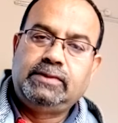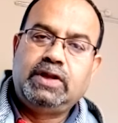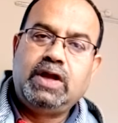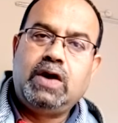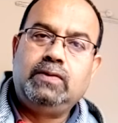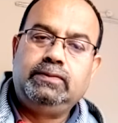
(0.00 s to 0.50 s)

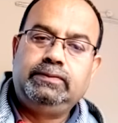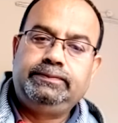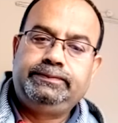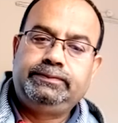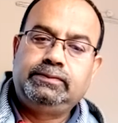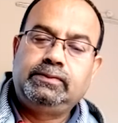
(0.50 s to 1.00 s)
Now,
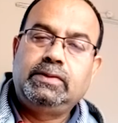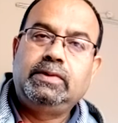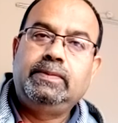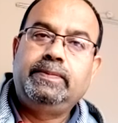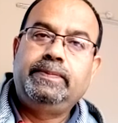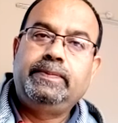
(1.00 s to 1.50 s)

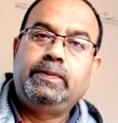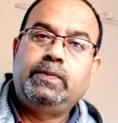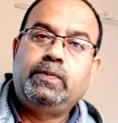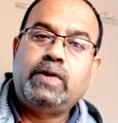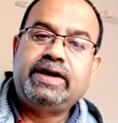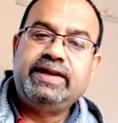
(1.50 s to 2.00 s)

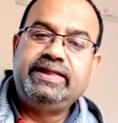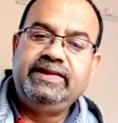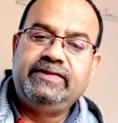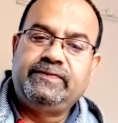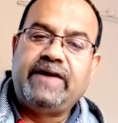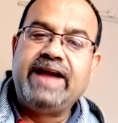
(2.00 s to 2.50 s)
what are
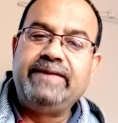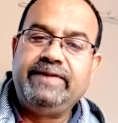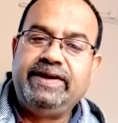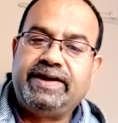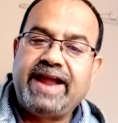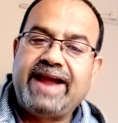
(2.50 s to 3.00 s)
these 5
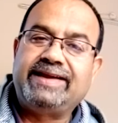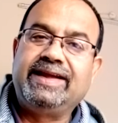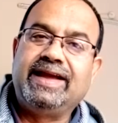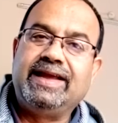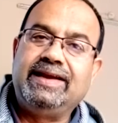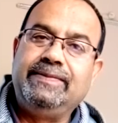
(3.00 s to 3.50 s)

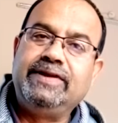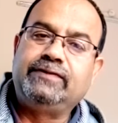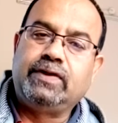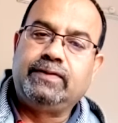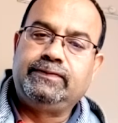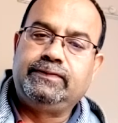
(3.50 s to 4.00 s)
interacting elements
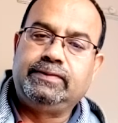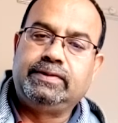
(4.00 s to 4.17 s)
of